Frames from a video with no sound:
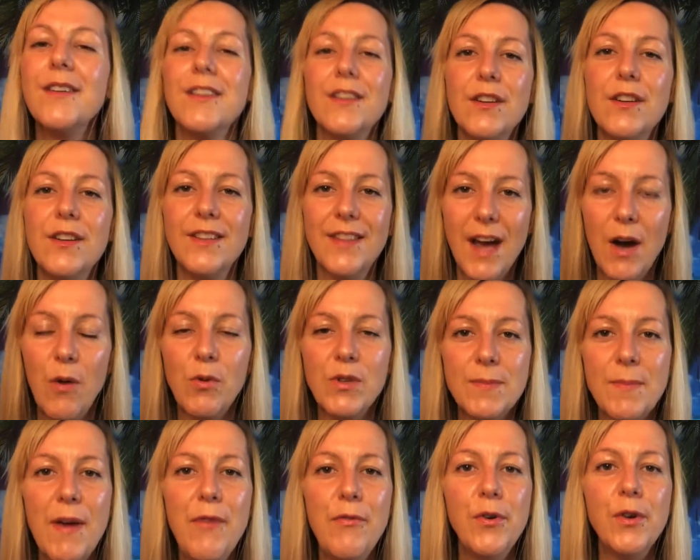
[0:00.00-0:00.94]
That was
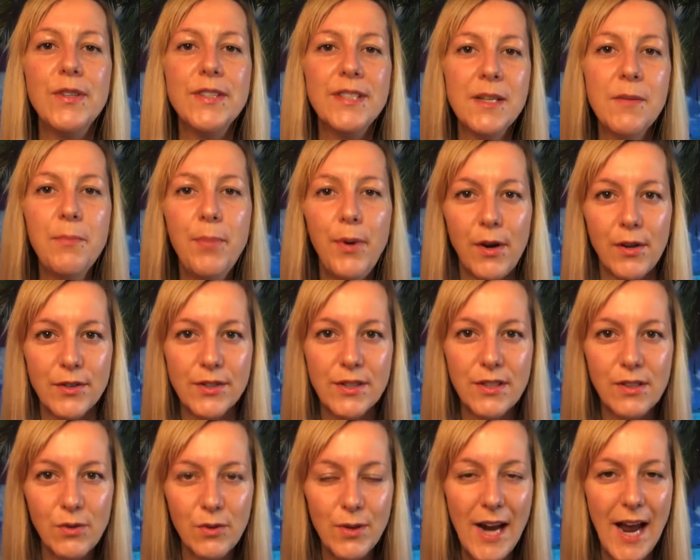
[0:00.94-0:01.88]
my first impulse,
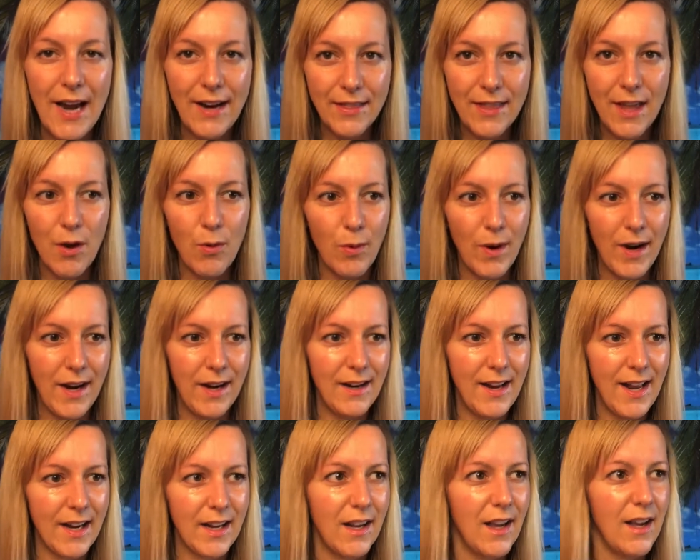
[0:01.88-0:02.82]
to react that way.
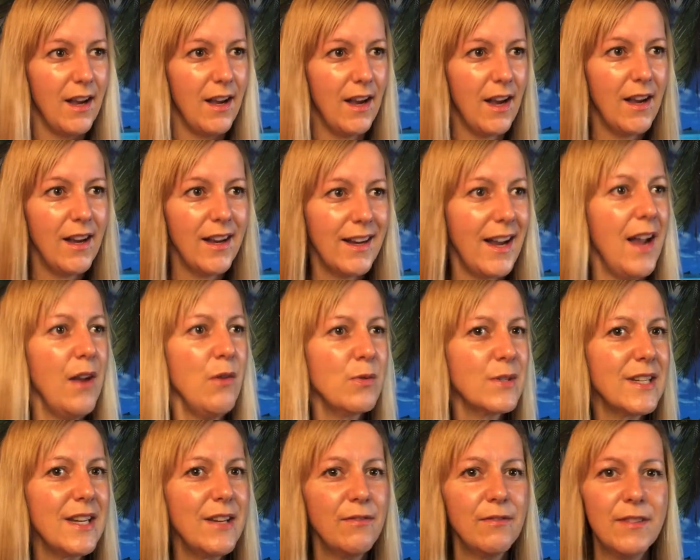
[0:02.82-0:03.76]
Like, I
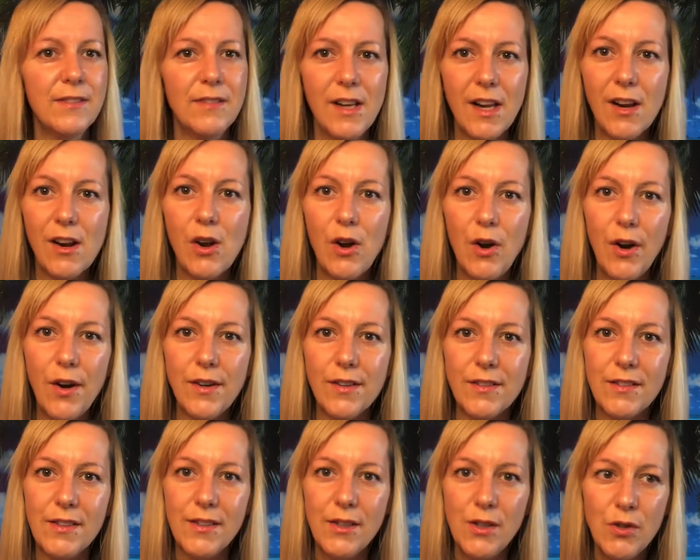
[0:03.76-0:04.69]
was even a little
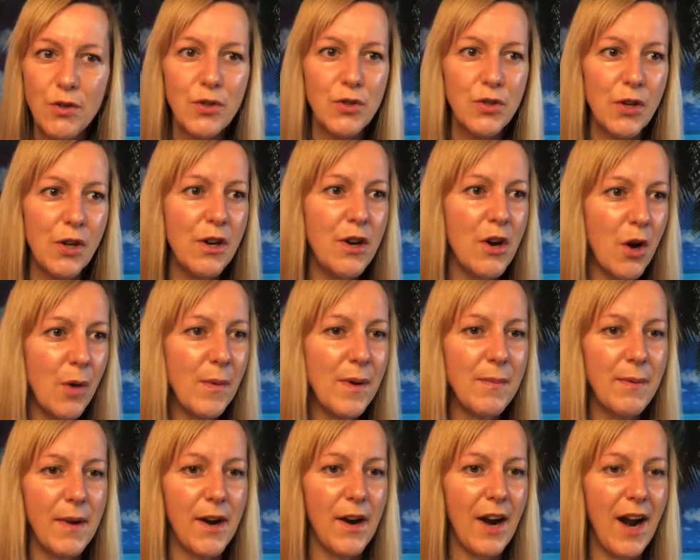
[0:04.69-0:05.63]
hurt. You should know me
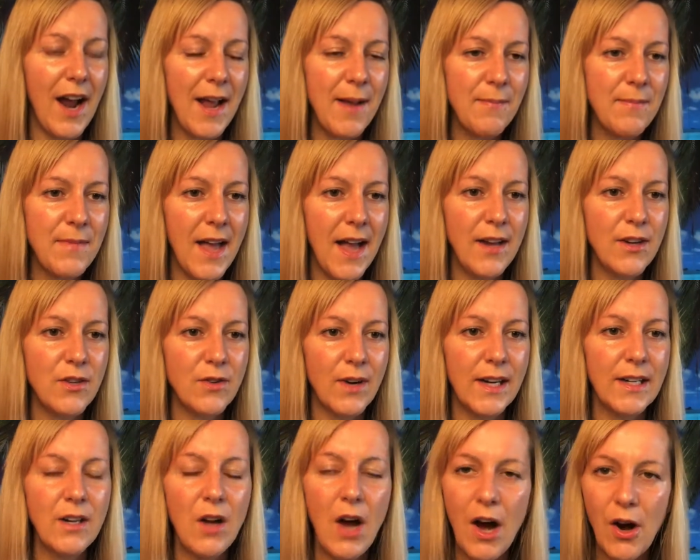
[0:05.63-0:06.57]
better. I'm not
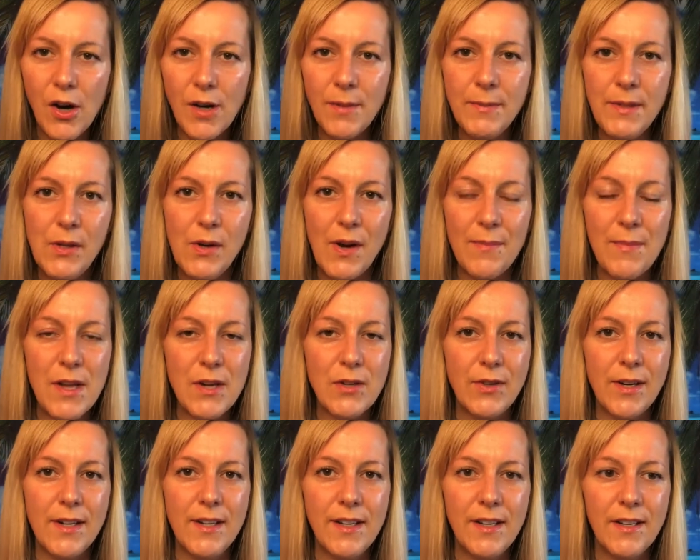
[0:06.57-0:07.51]
trying to harm you. I'm not
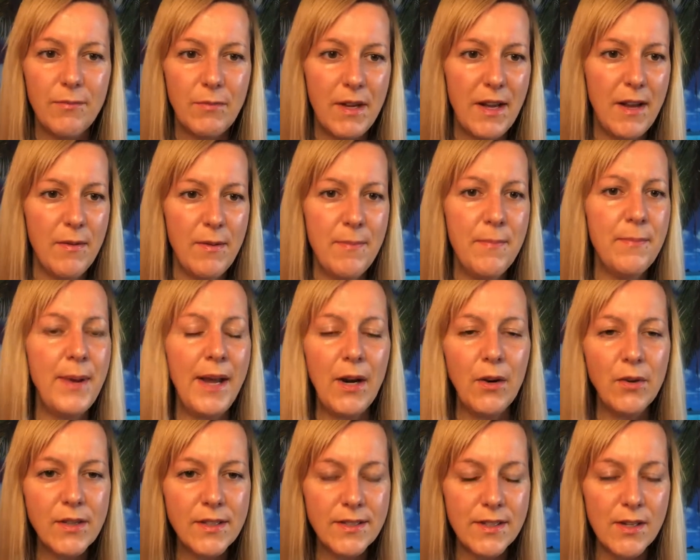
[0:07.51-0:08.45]
trying to
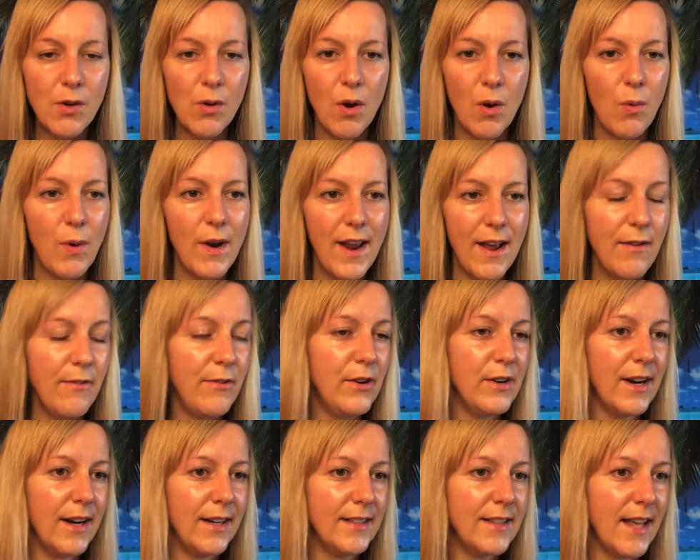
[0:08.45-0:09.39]
embarrass you or whatever.
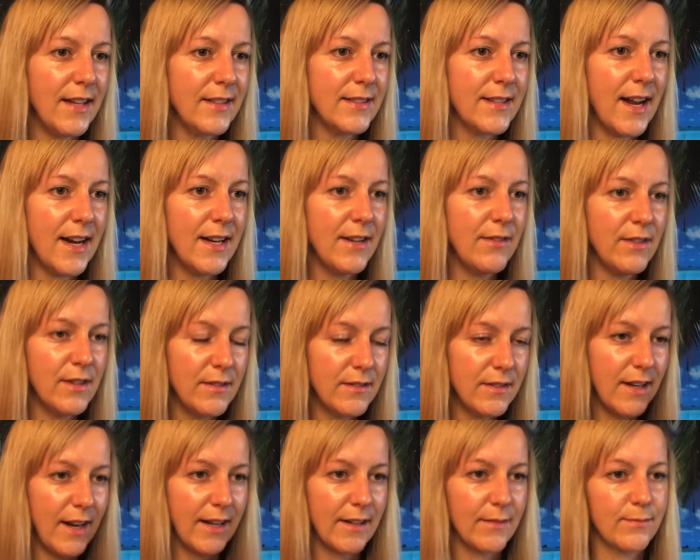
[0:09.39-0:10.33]
And that's not
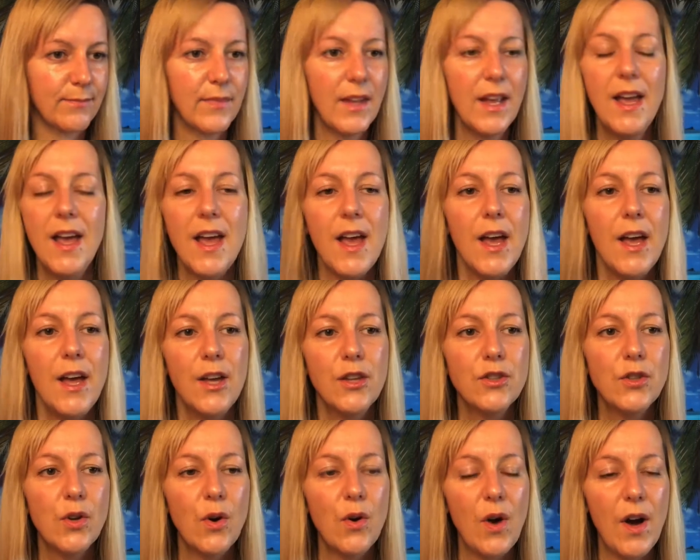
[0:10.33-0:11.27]
even like...
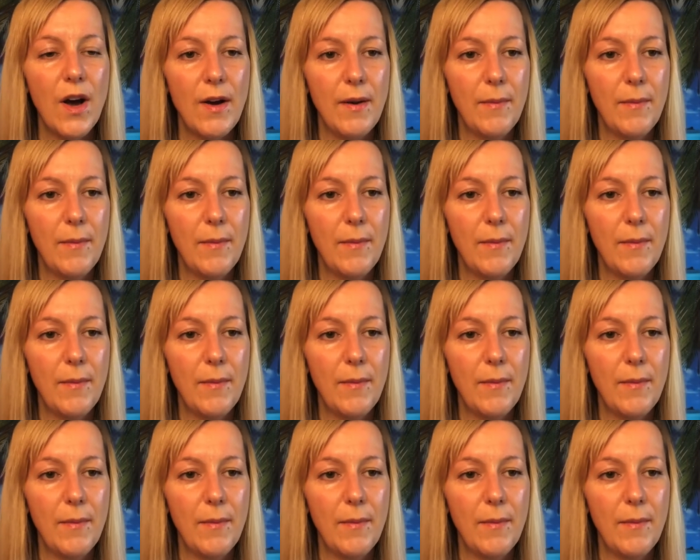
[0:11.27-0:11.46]
So